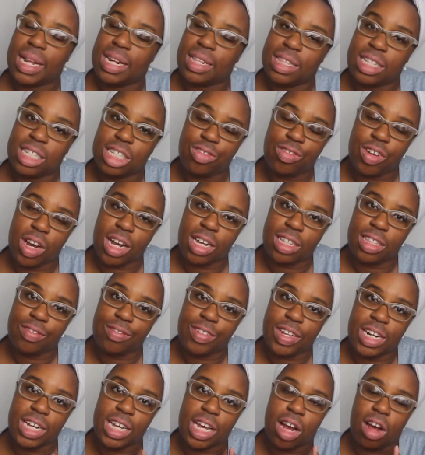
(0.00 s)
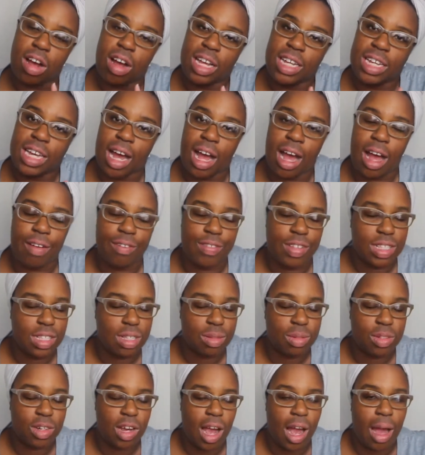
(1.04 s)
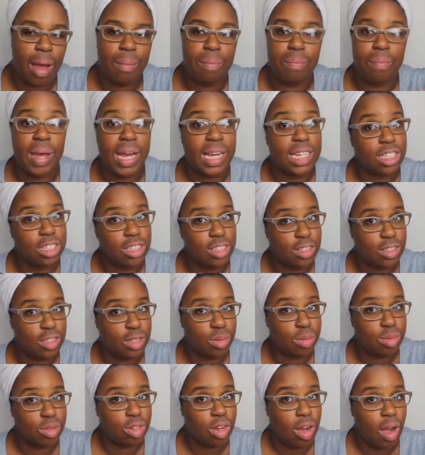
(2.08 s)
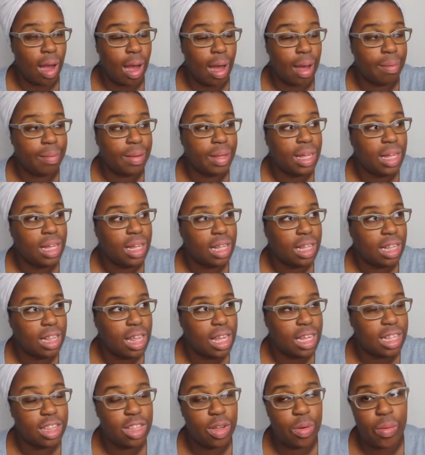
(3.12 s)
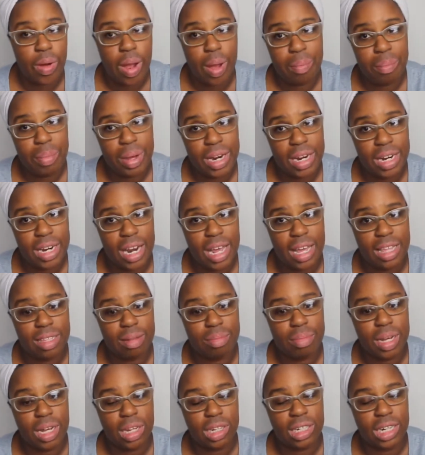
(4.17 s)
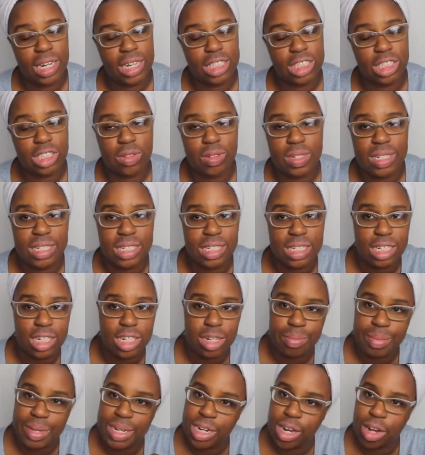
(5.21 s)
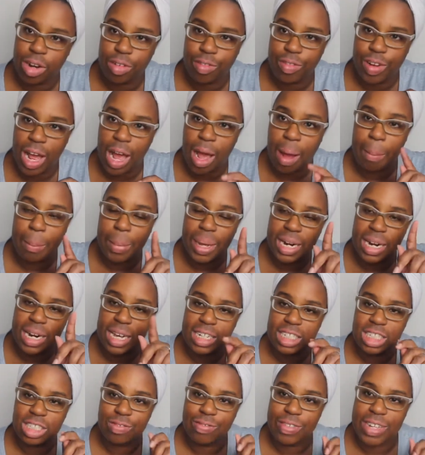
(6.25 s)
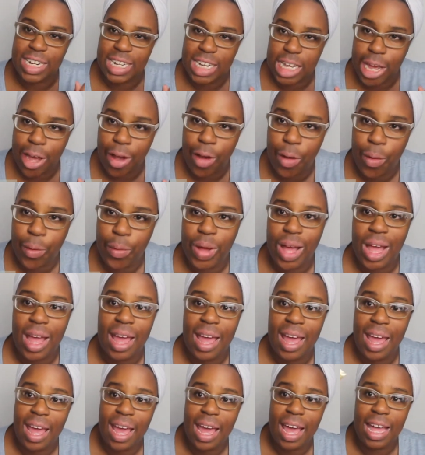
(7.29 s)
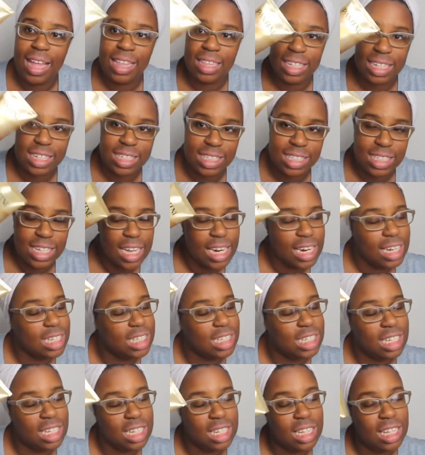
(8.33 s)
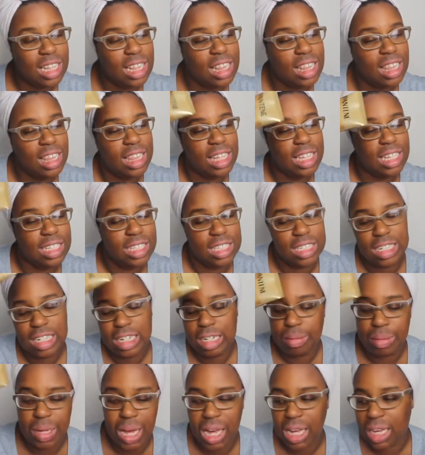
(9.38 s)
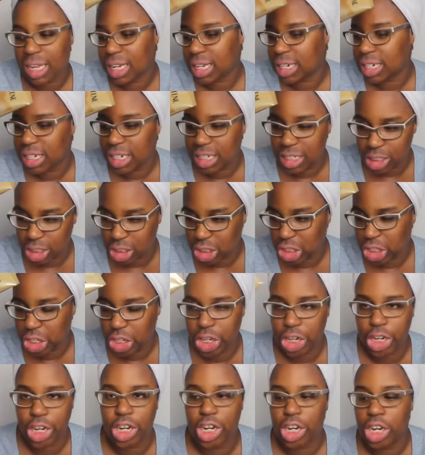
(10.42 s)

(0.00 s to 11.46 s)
it this far in the video and y'all haven't subscribed, make sure you subscribe. Click the red button and the bell next to it so you can be notified of my next video. And let's get into this deep conditioner.